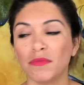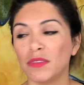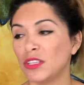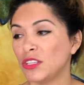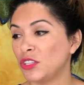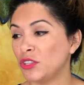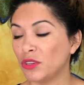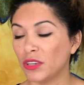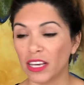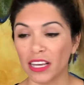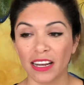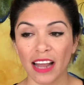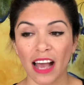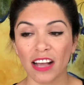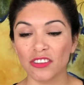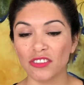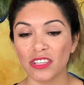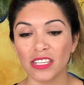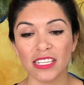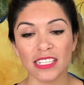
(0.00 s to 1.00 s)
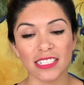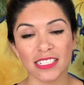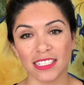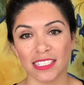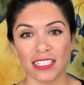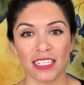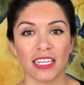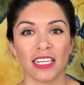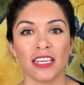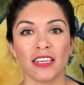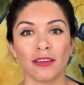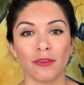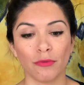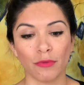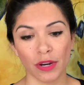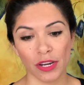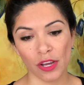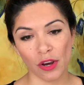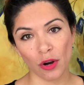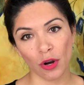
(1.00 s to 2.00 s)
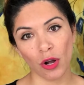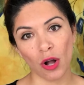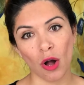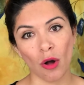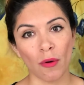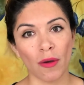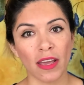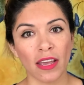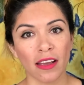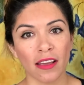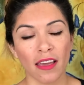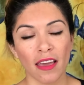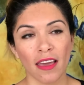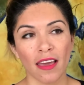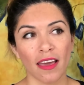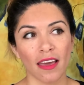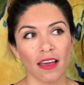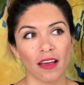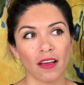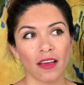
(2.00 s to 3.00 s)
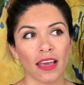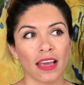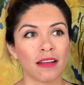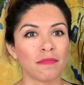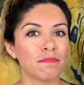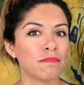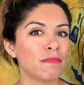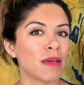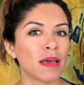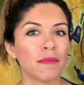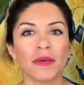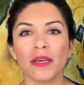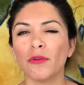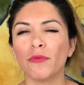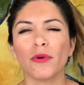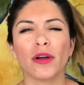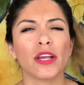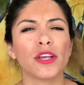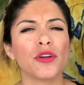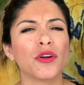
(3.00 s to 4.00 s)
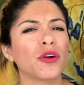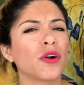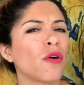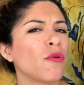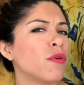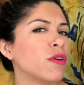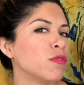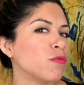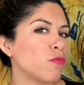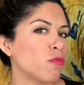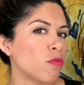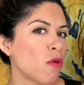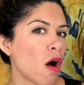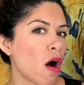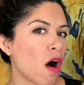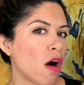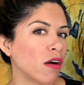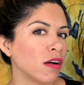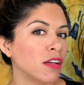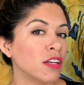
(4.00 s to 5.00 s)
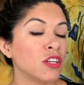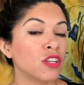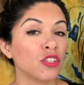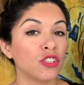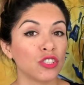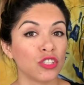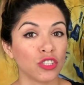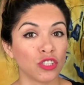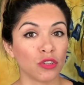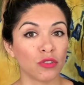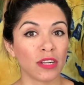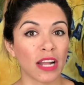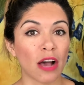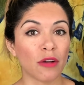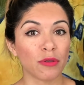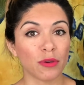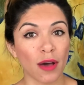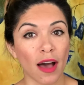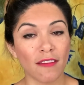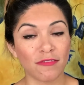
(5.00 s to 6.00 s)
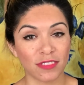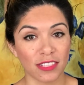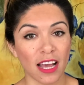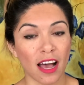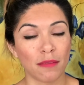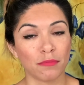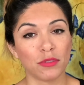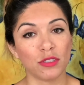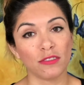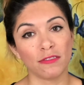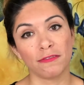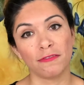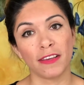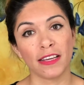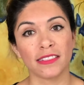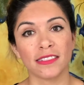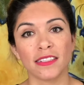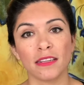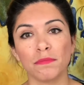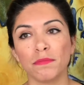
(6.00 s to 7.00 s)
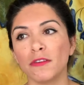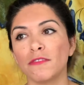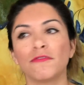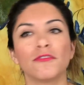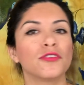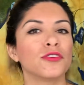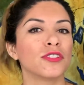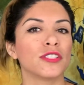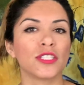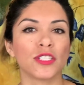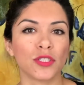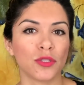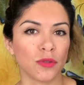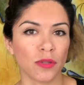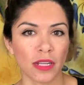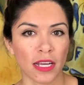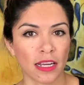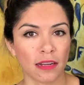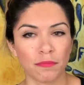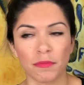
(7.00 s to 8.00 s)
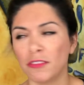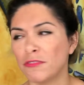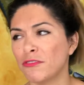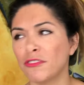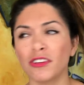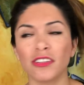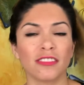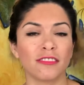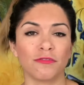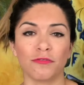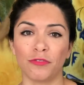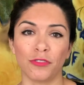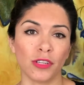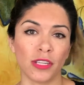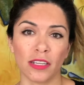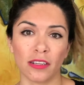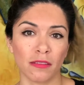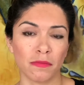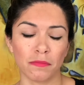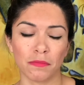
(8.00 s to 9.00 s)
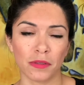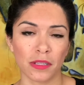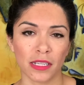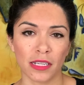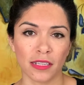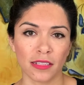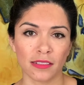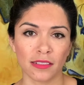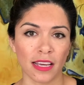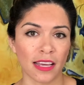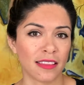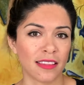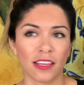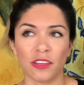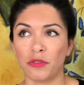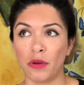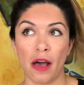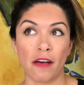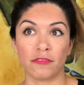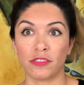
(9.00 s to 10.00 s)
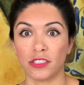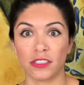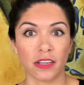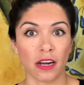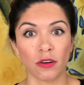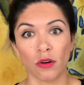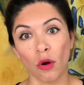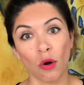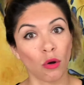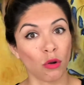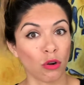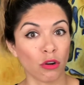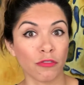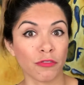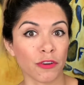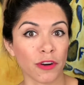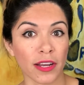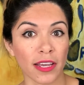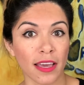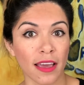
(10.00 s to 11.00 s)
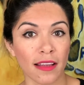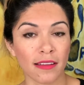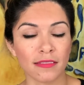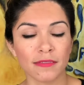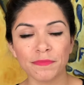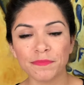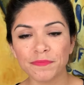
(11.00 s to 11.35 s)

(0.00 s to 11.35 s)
You can actually see where you're going and maybe where you're going wrong. So now you have time to fix it before it's too late, before it's fully complete, and then you have to start all over again.